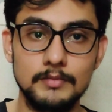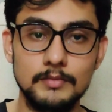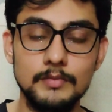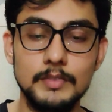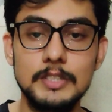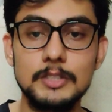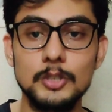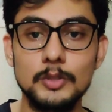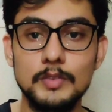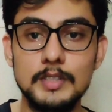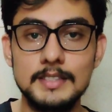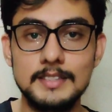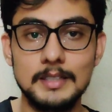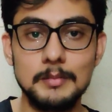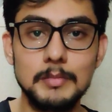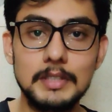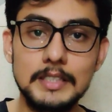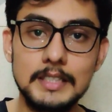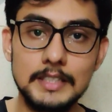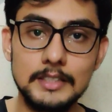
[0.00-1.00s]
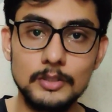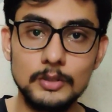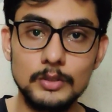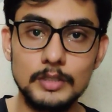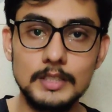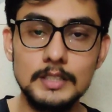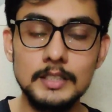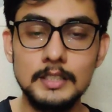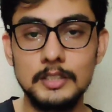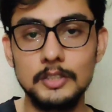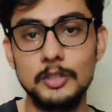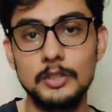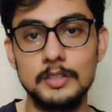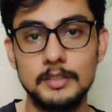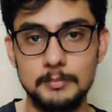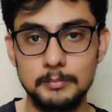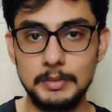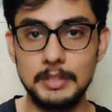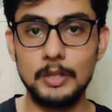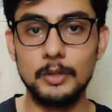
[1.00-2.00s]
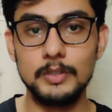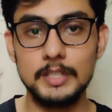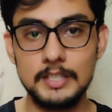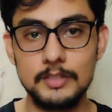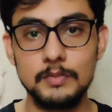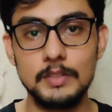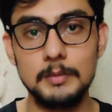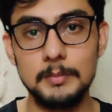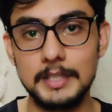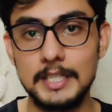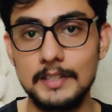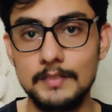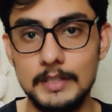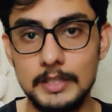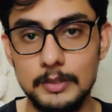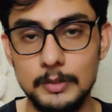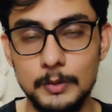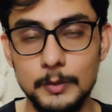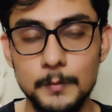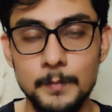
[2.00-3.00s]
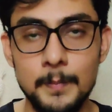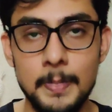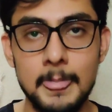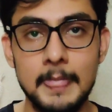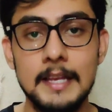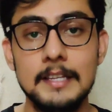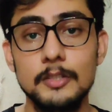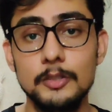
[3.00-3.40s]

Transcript: once you will submit that token, your belongings will be given to you.